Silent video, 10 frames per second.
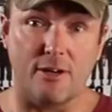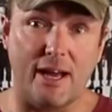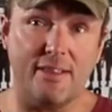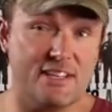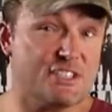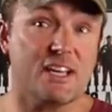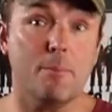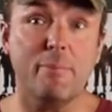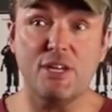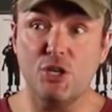Right? This can
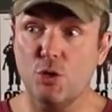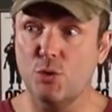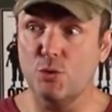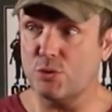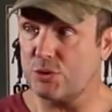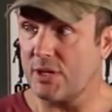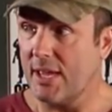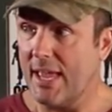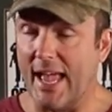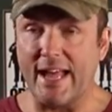be used
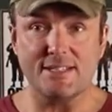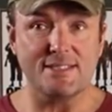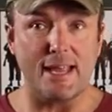as